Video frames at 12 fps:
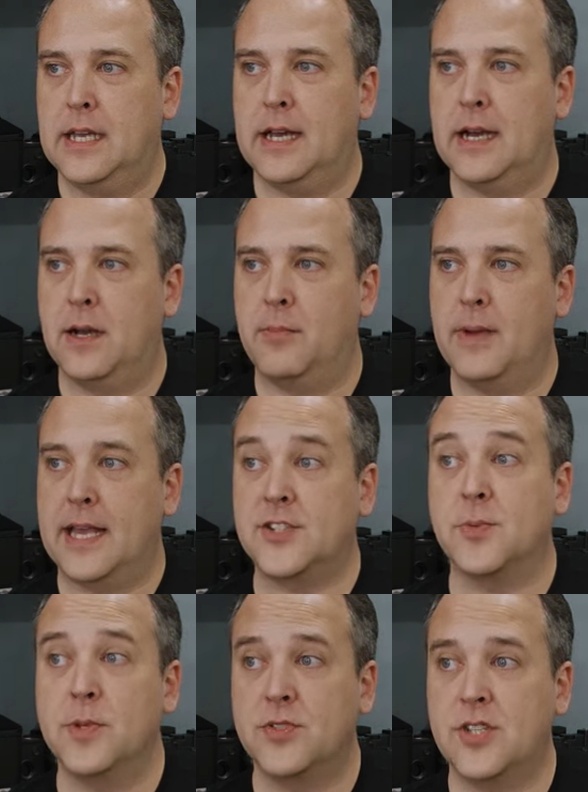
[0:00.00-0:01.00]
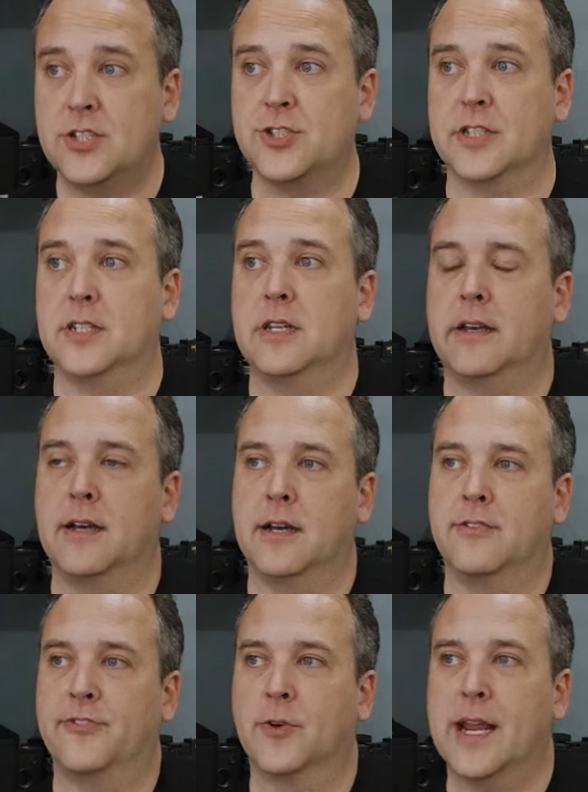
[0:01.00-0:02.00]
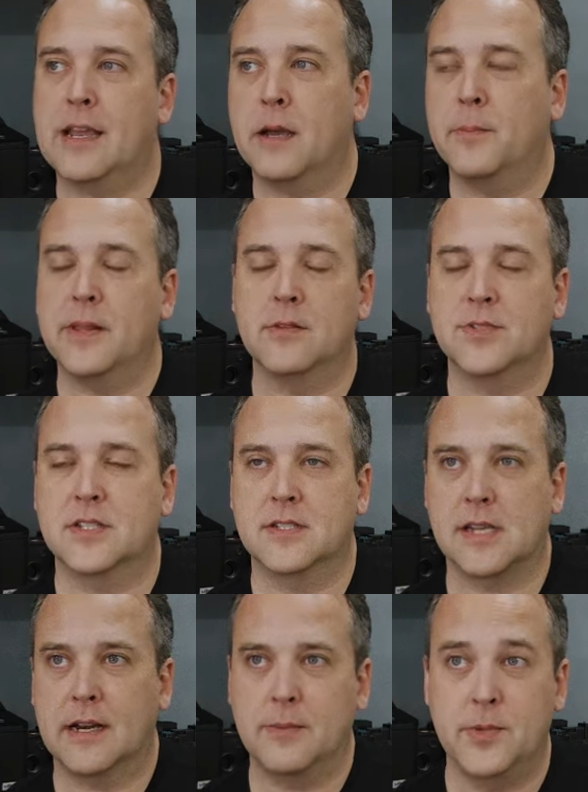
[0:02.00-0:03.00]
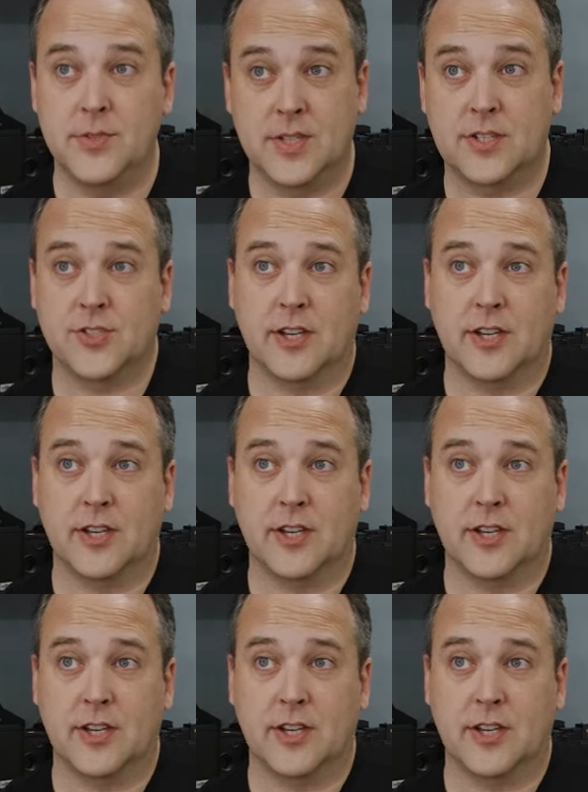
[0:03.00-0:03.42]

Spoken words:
as a musician for a company that was designing music